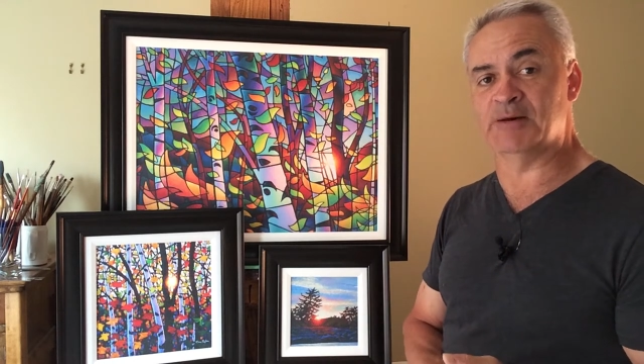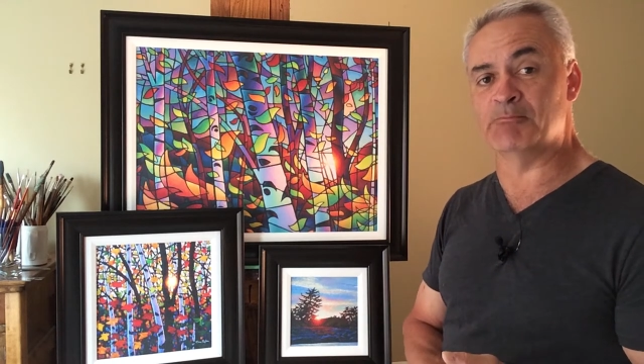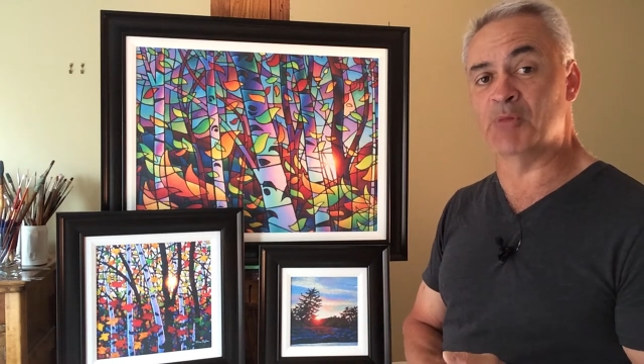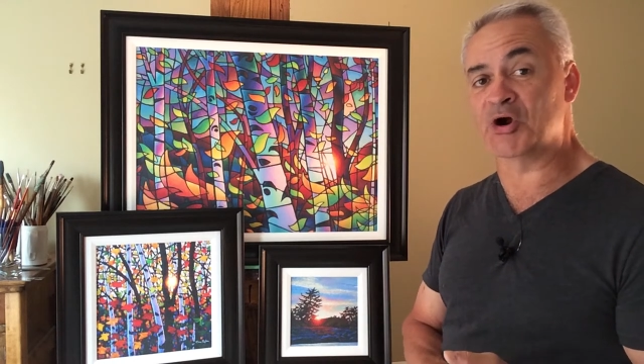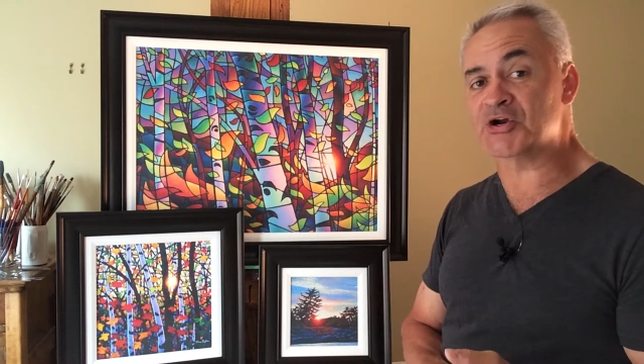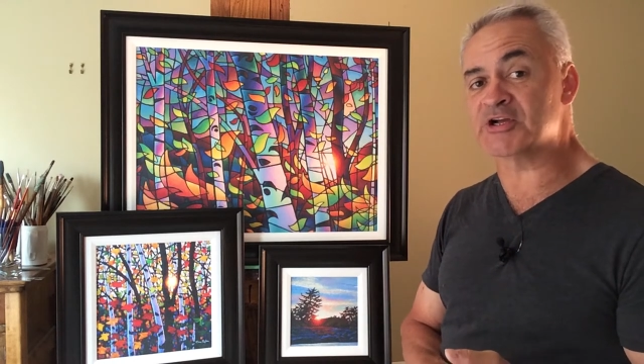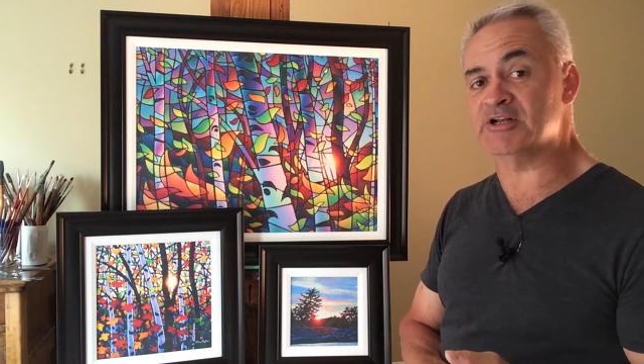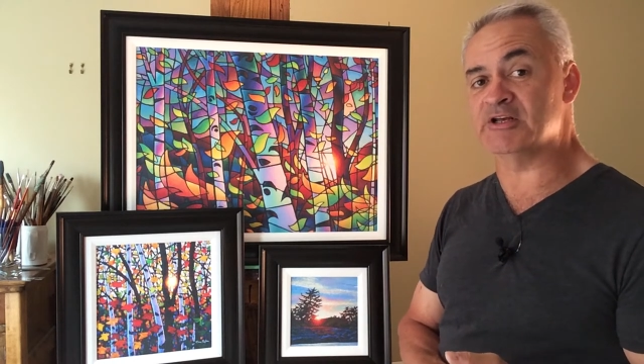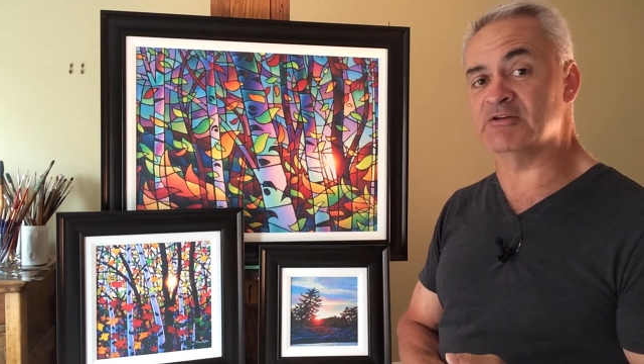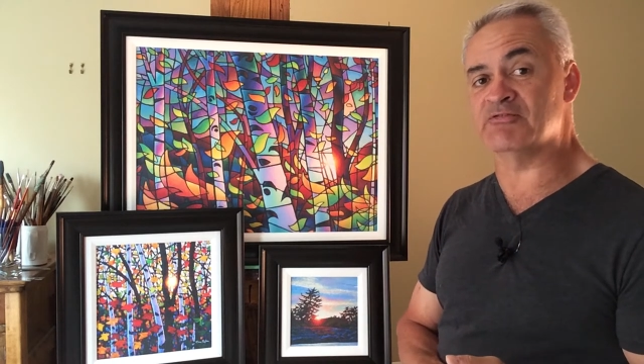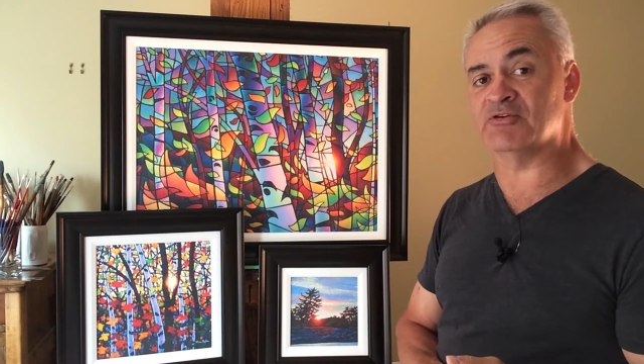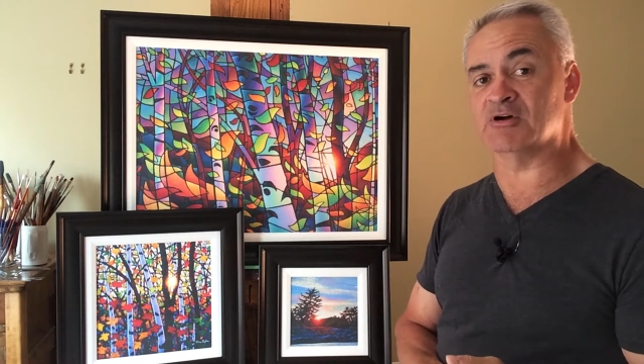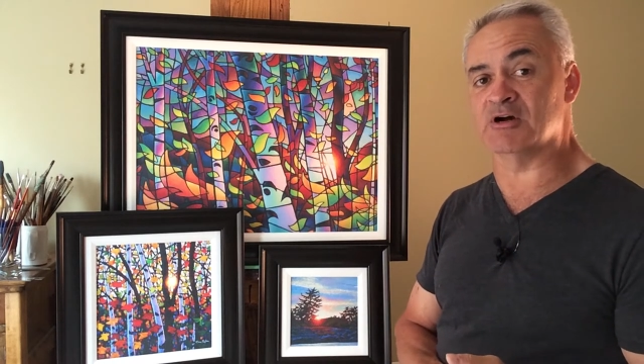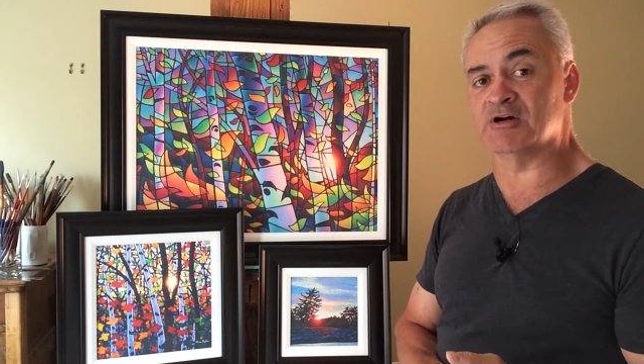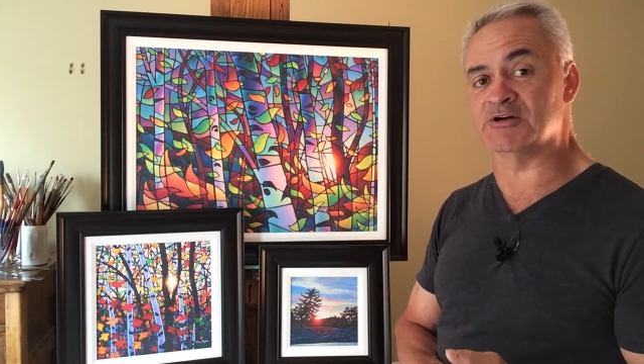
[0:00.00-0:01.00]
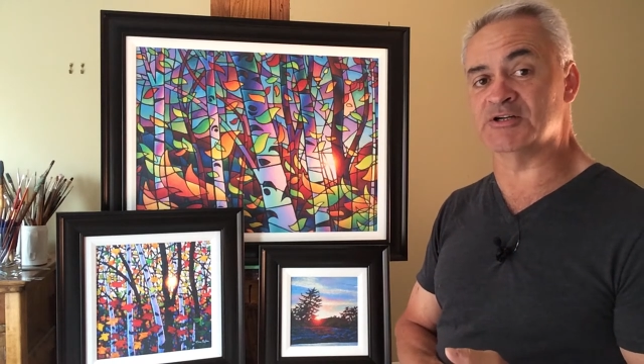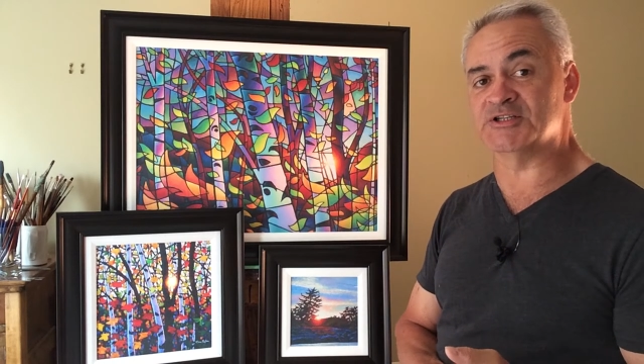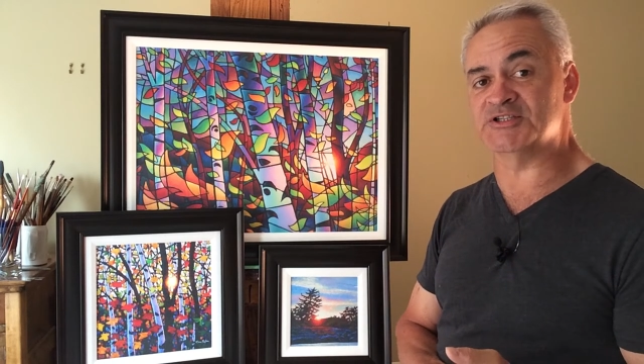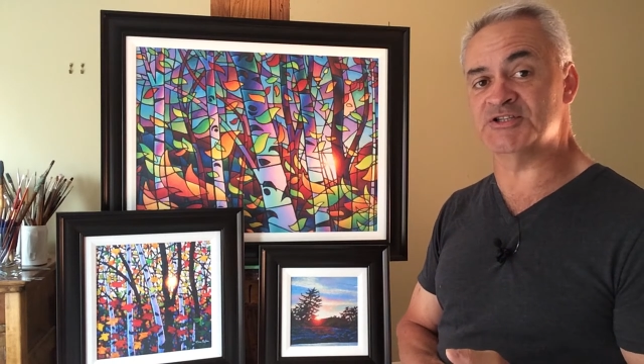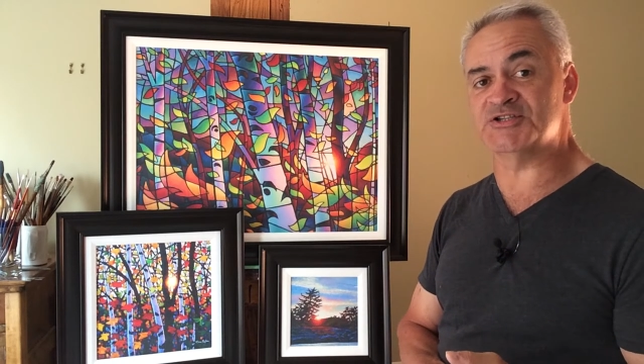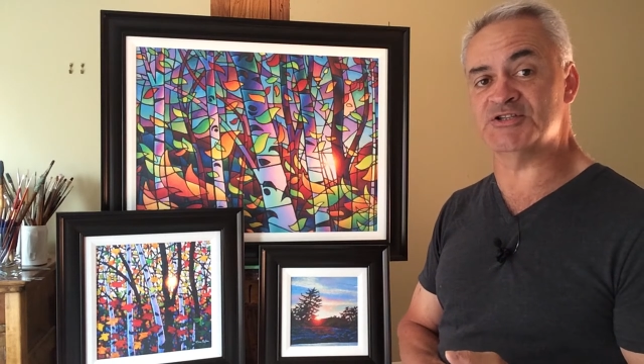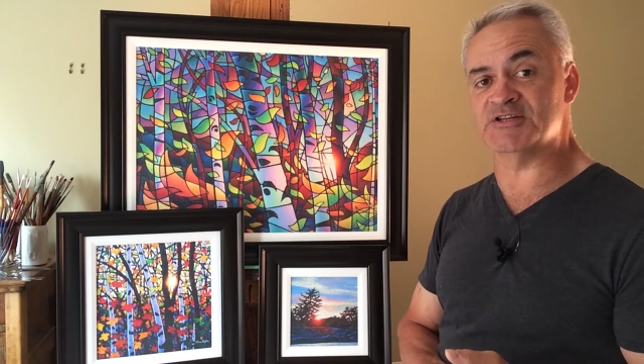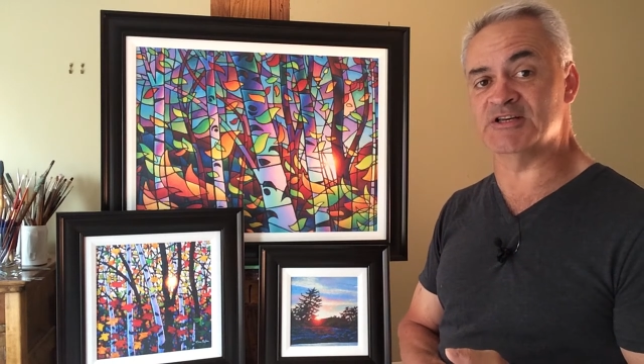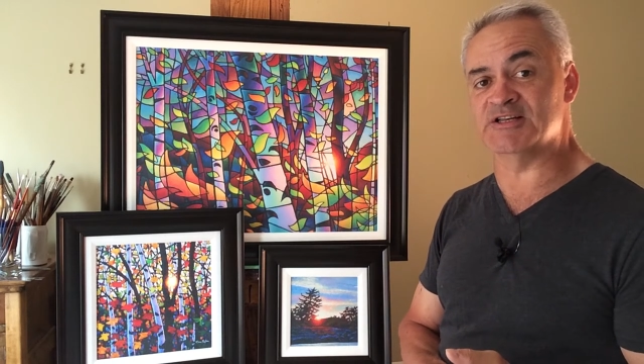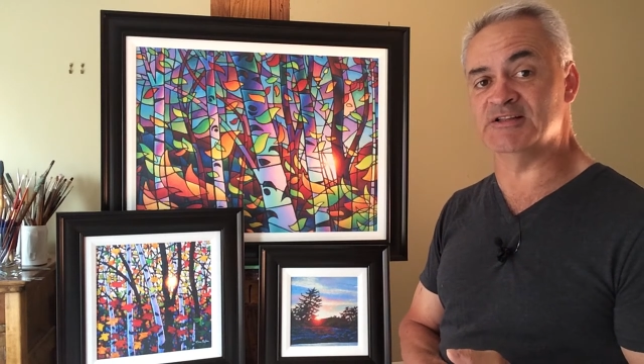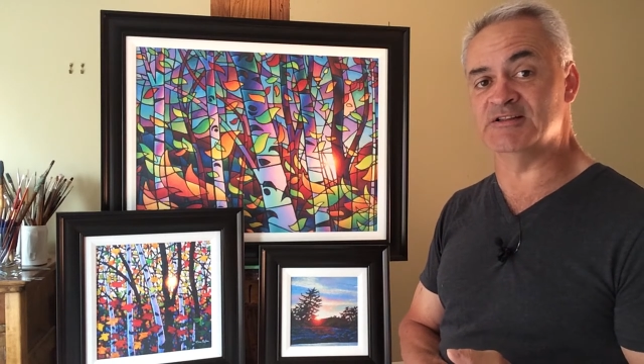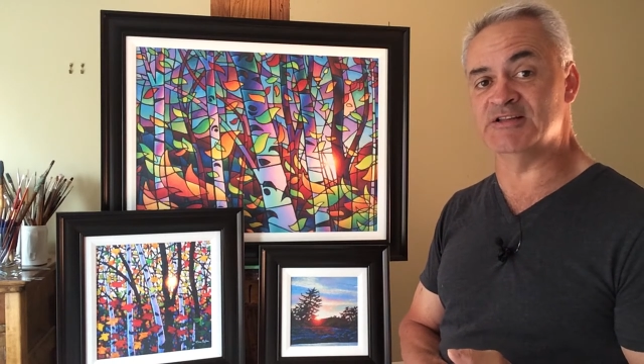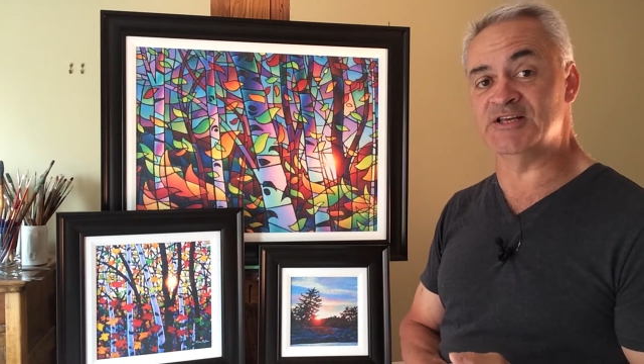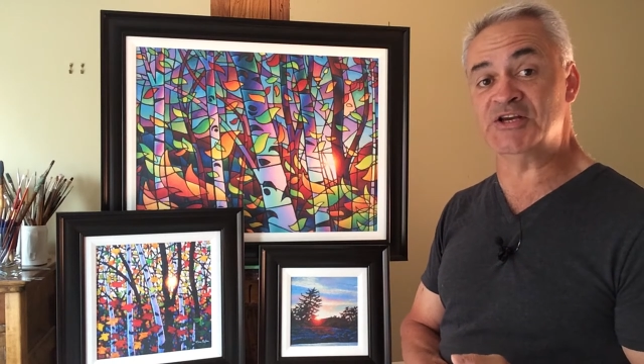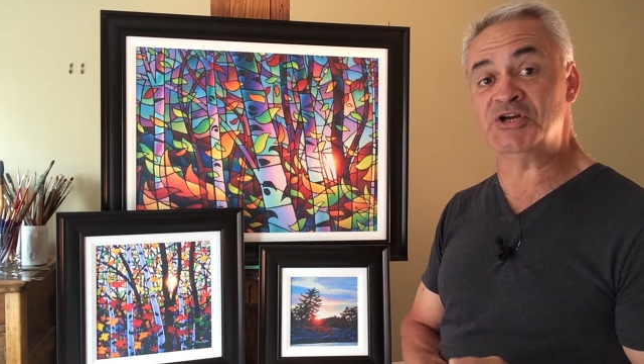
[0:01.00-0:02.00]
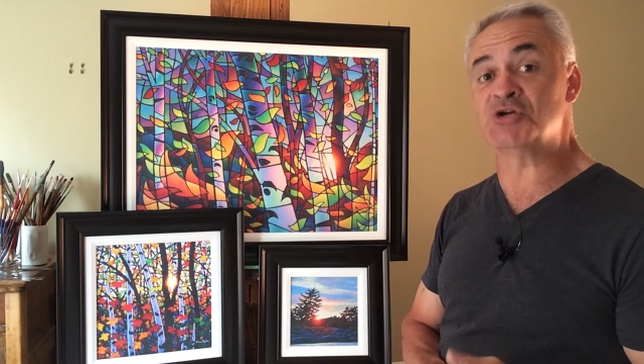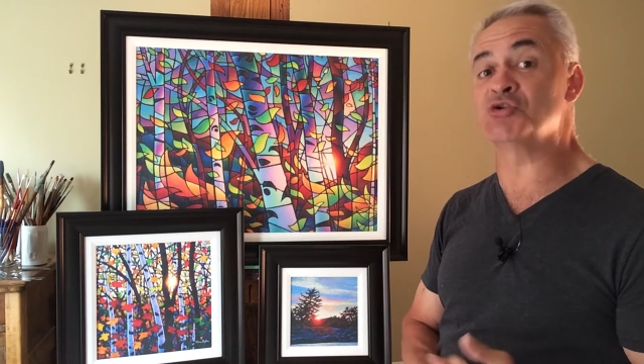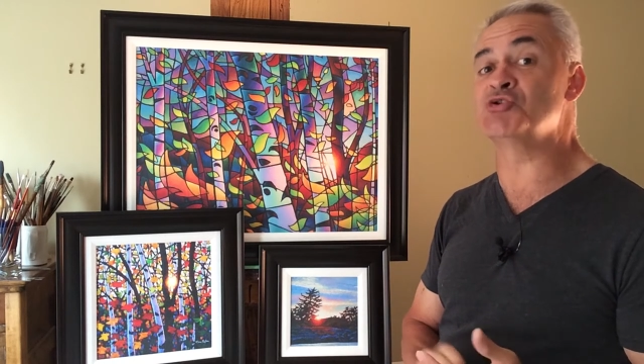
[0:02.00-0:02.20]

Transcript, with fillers: marketing for artists in the year